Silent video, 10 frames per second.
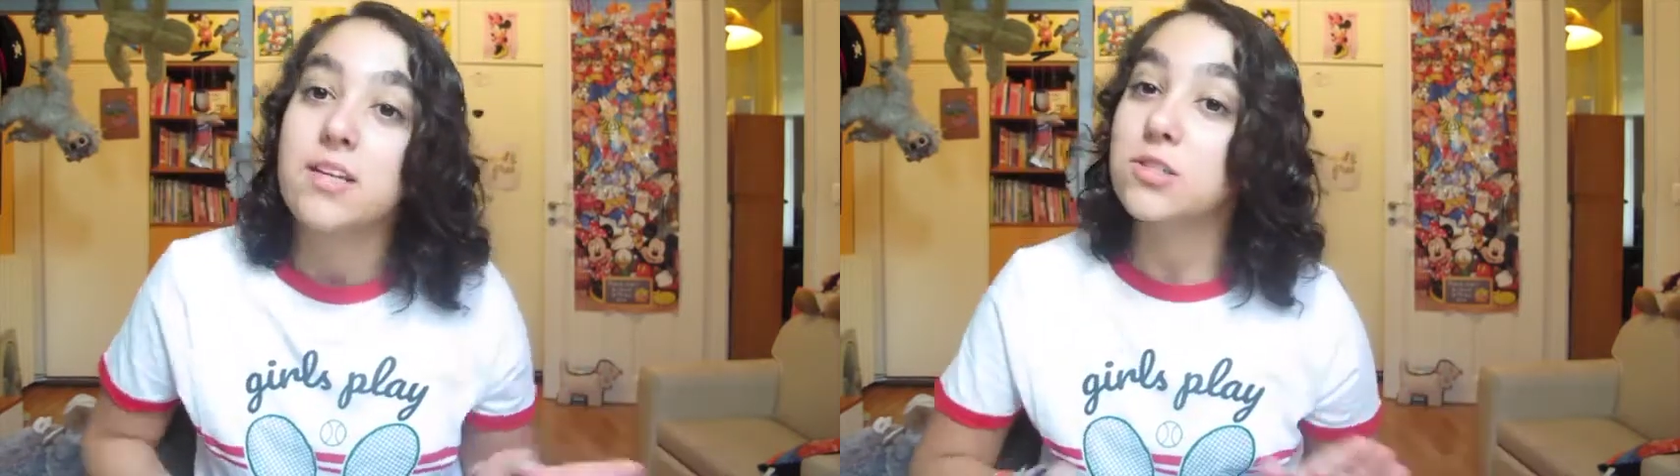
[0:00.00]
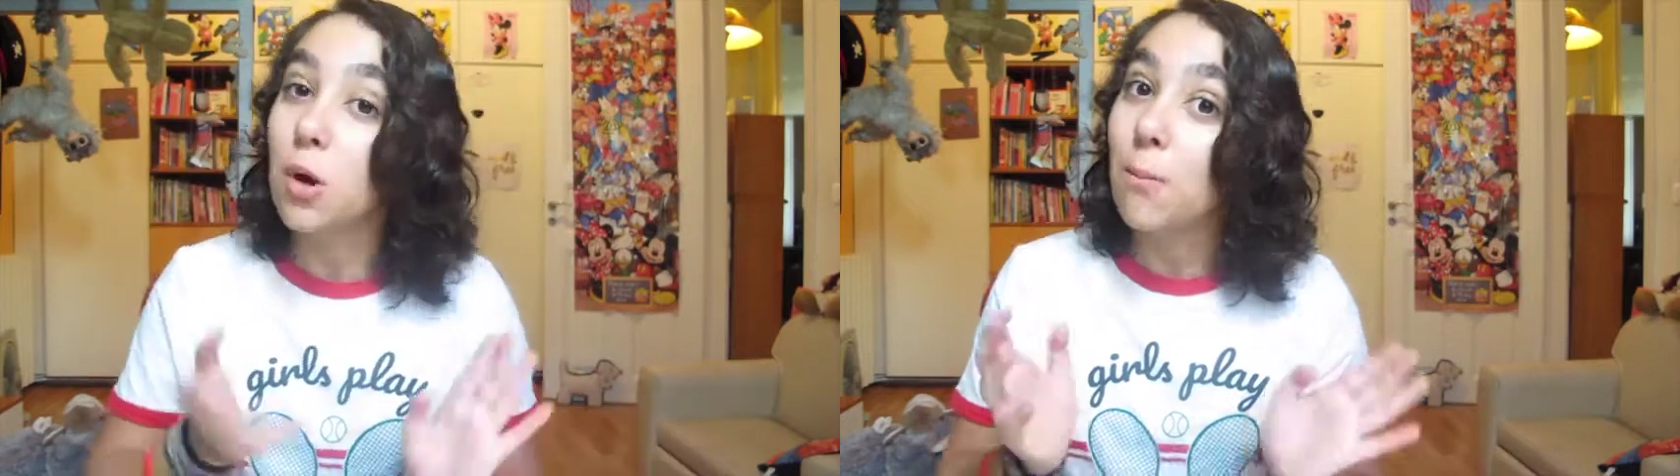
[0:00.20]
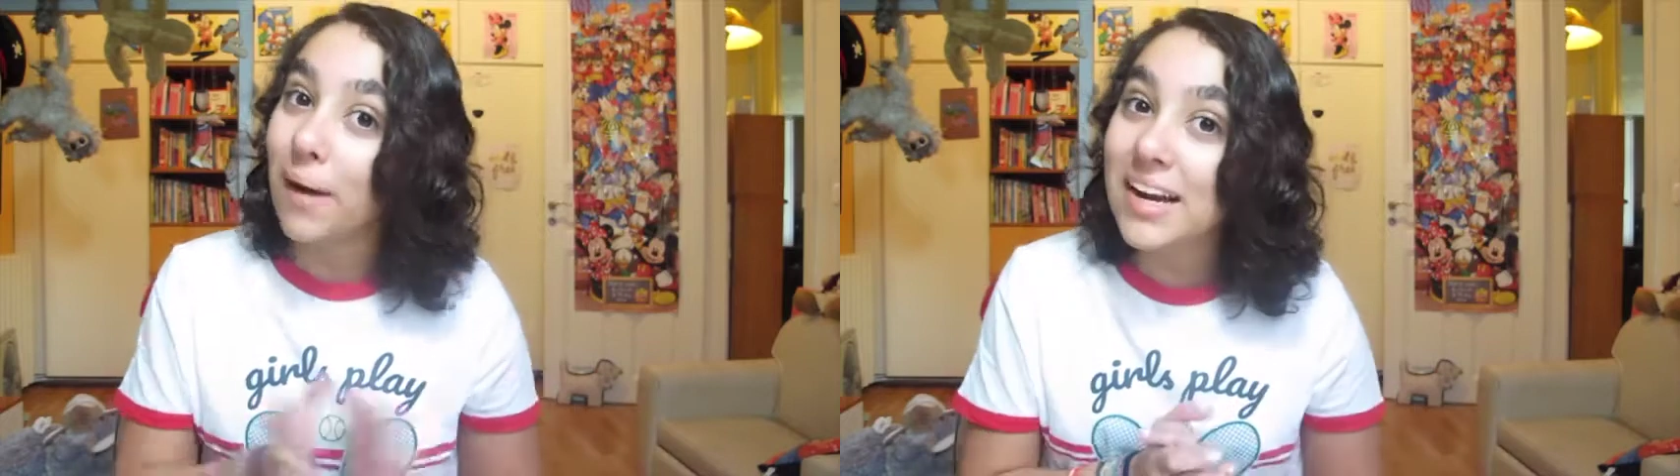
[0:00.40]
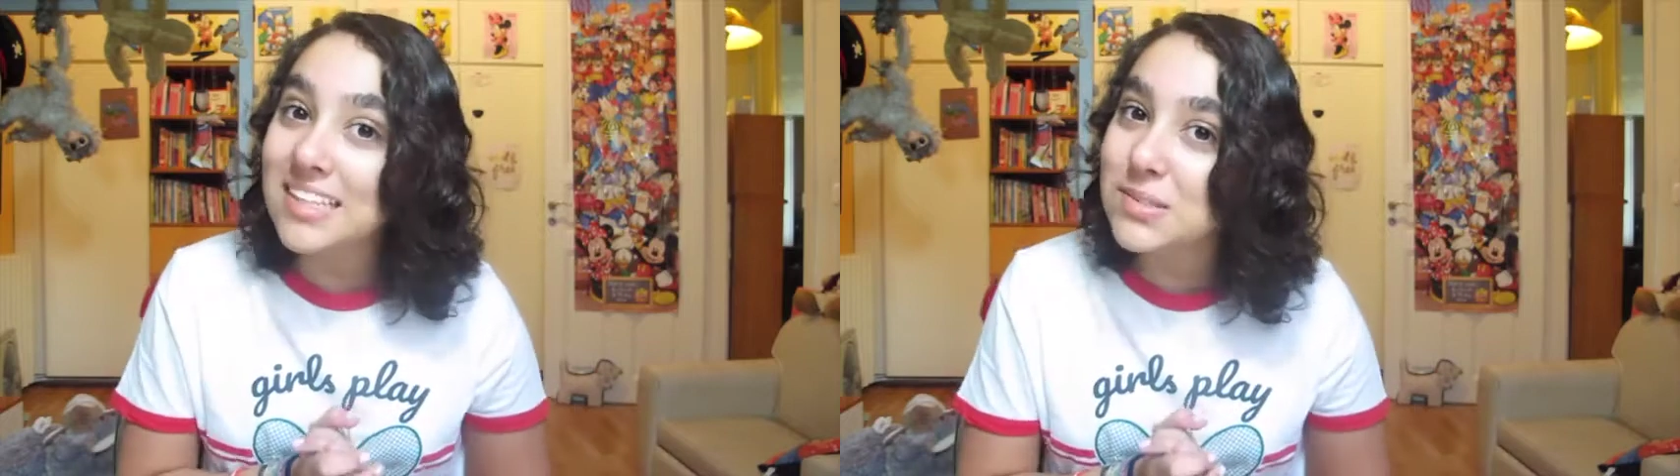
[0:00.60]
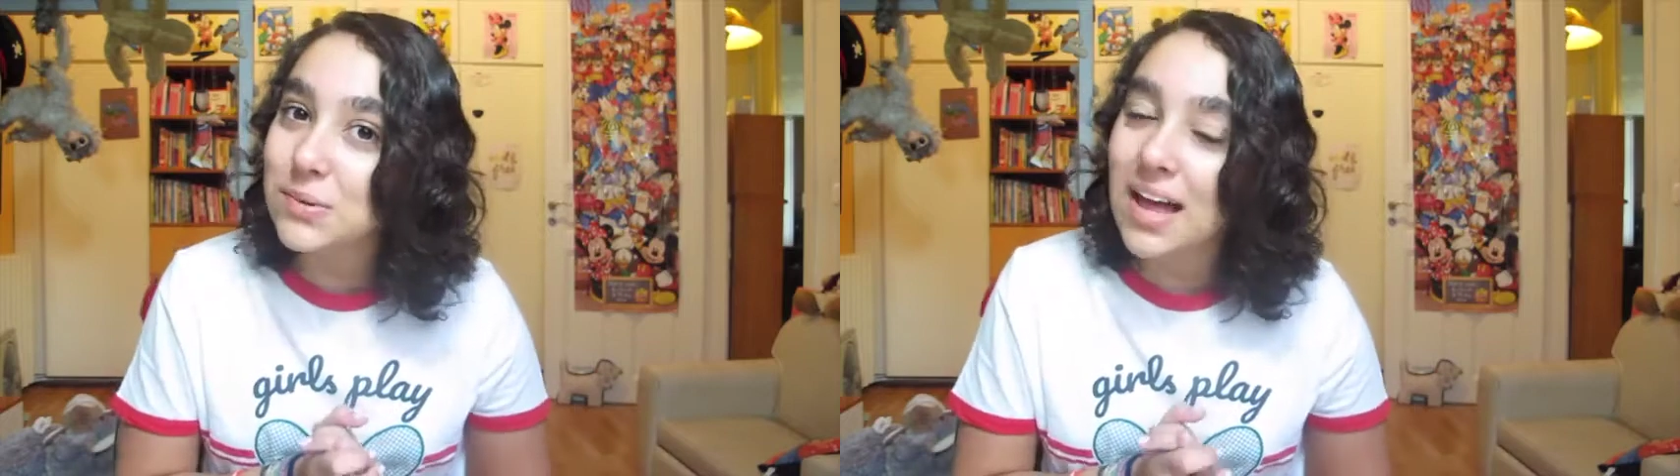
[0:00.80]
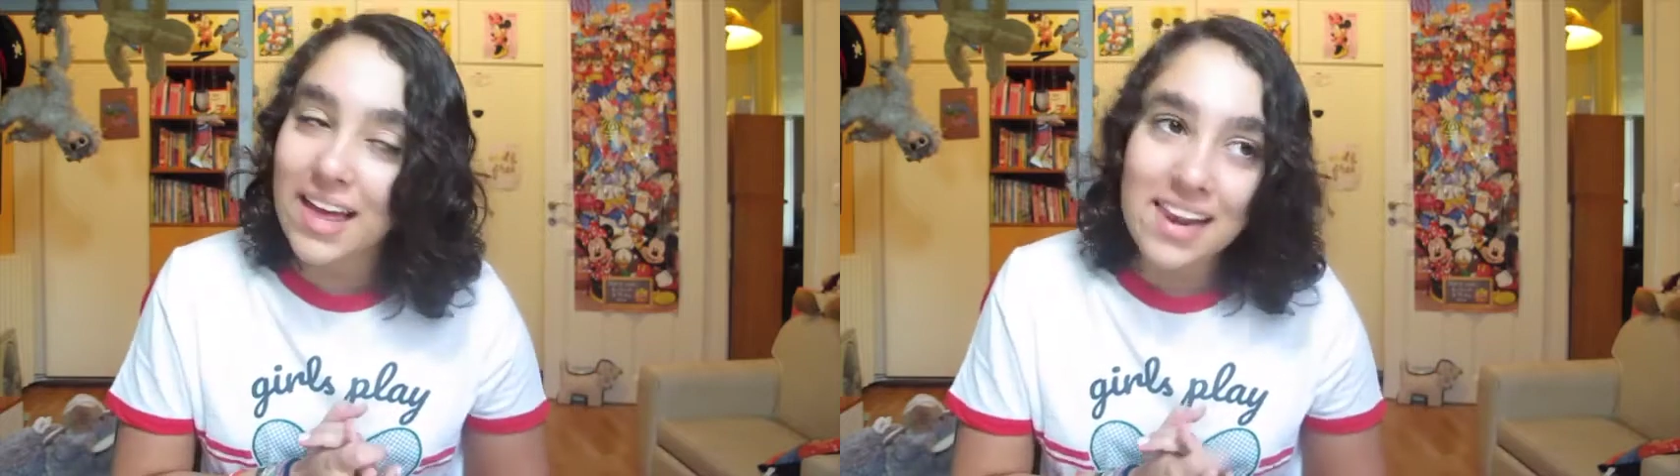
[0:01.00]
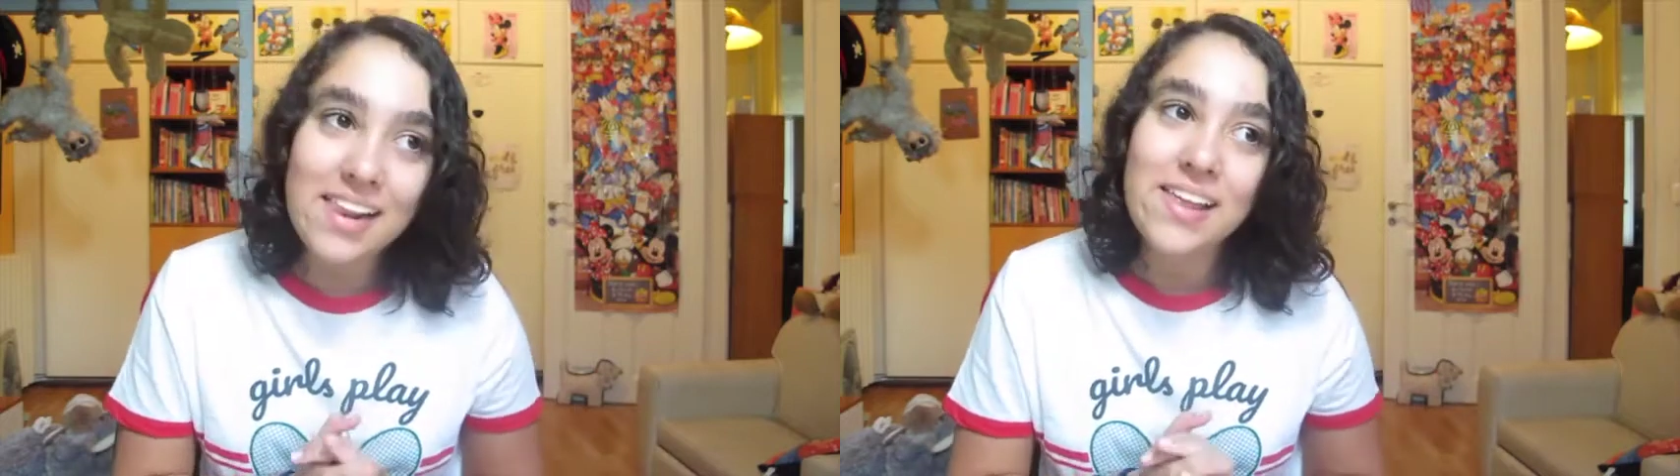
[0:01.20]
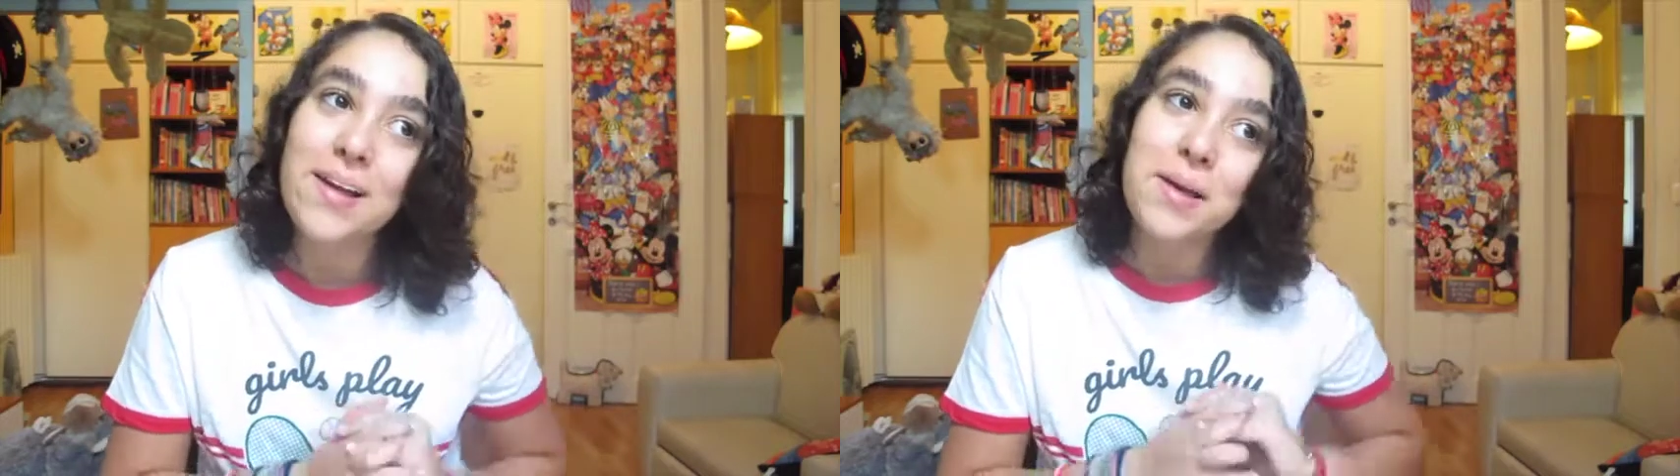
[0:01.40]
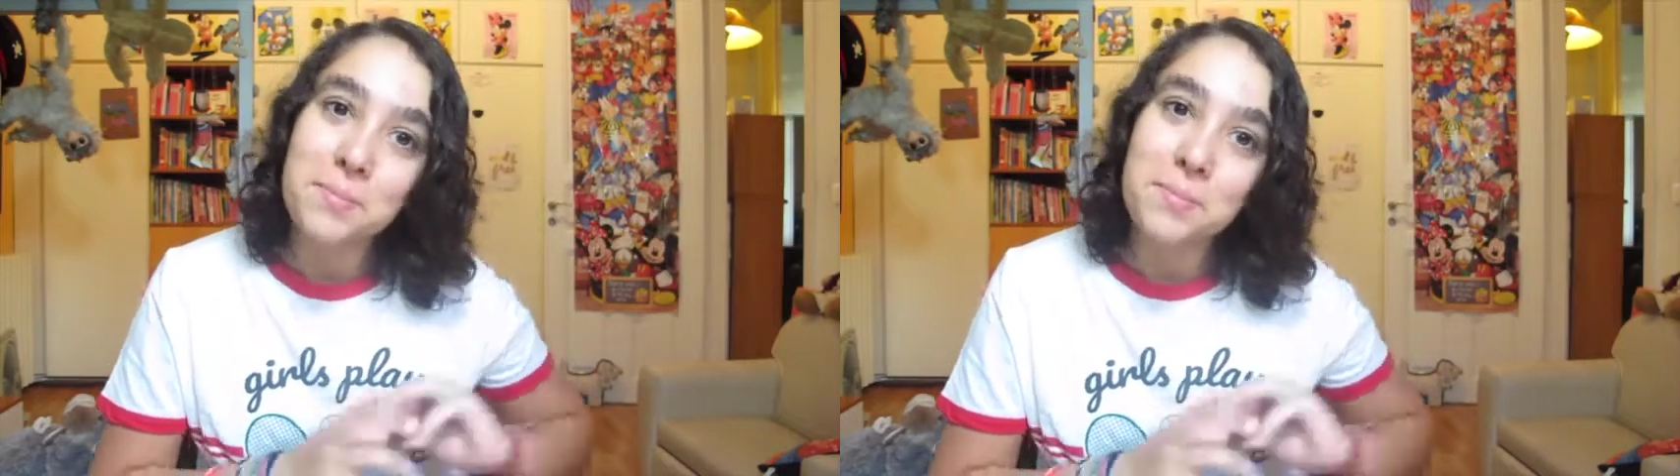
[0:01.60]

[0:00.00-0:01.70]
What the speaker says: So might as well